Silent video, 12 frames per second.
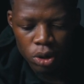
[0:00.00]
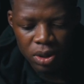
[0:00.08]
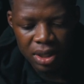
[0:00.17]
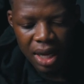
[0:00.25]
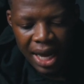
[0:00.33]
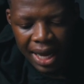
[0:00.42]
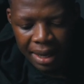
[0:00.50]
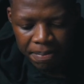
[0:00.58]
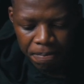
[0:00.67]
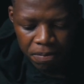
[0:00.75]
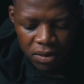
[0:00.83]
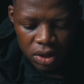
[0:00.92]

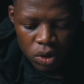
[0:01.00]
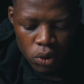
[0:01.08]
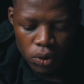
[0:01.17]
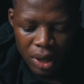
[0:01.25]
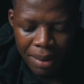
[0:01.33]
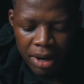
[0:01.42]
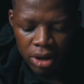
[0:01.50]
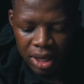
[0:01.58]
to Kabelo